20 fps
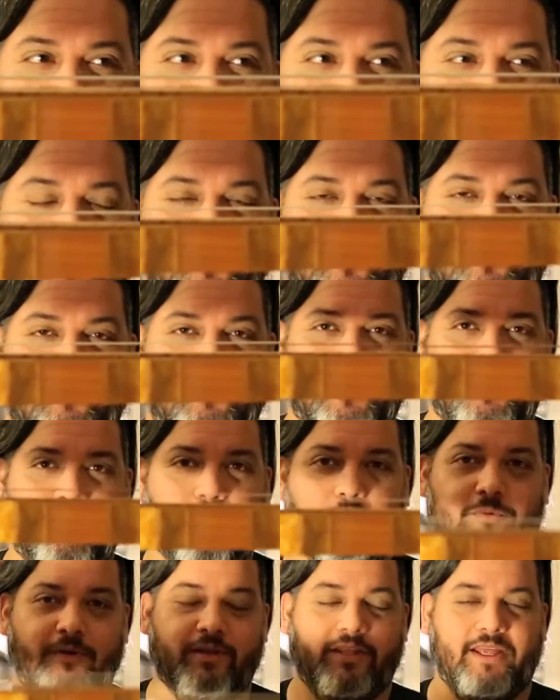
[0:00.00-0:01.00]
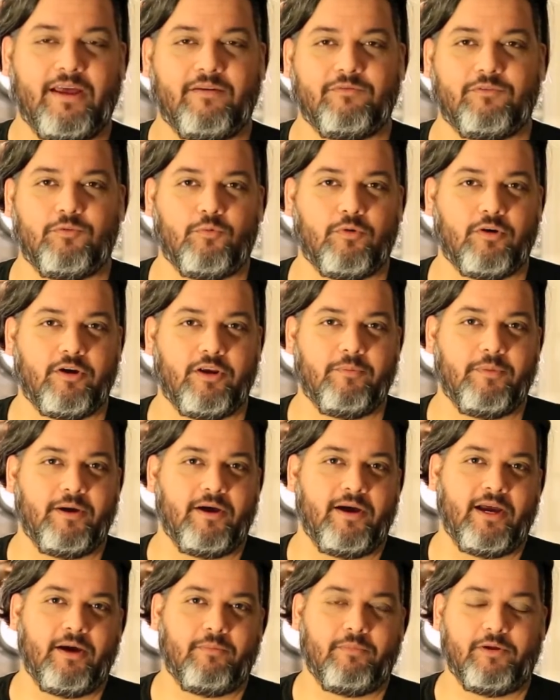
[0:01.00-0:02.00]
So they don't really have to worry
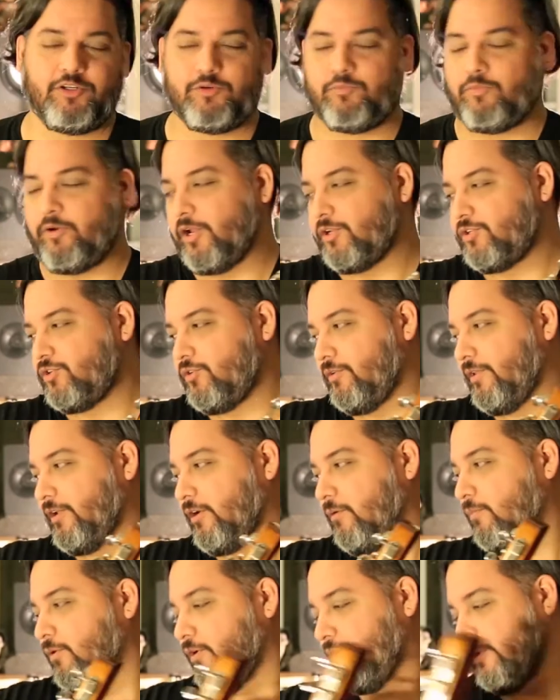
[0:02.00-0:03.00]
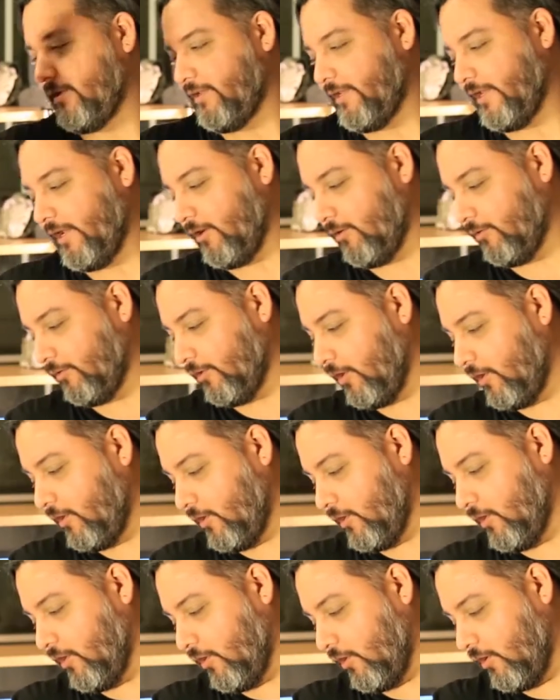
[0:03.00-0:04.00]
about how much pressure they're putting down
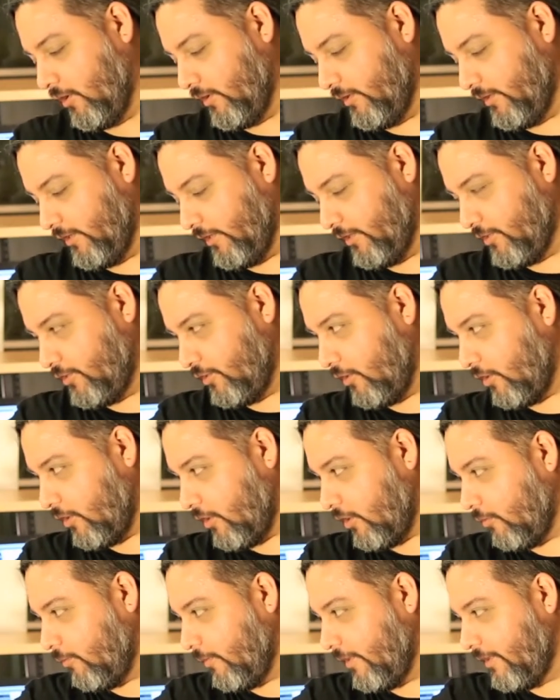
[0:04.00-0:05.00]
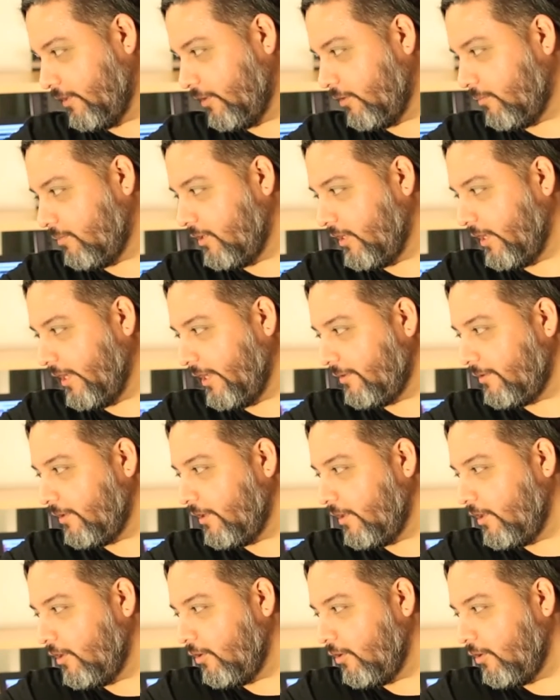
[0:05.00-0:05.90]
on the guitar when they're playing.